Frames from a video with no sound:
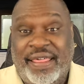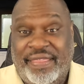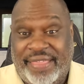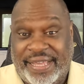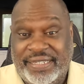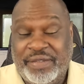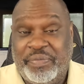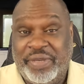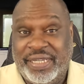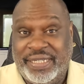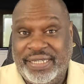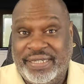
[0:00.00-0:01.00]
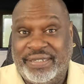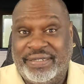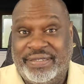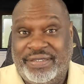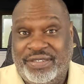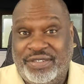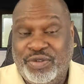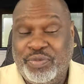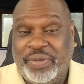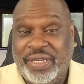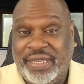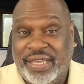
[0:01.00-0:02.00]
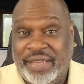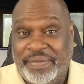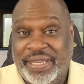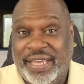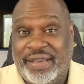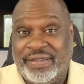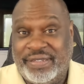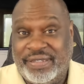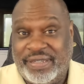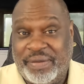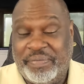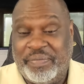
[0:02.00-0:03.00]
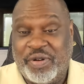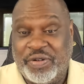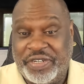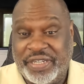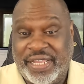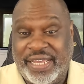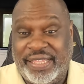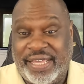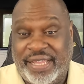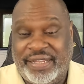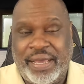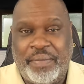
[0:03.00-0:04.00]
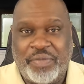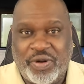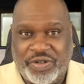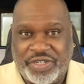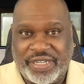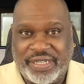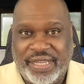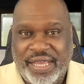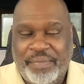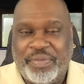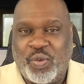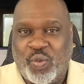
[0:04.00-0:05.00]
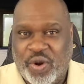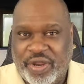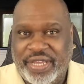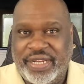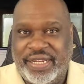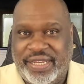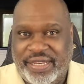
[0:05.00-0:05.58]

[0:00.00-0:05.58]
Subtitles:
That's a big deal. Two big gaming houses merging like that. Not merging, but working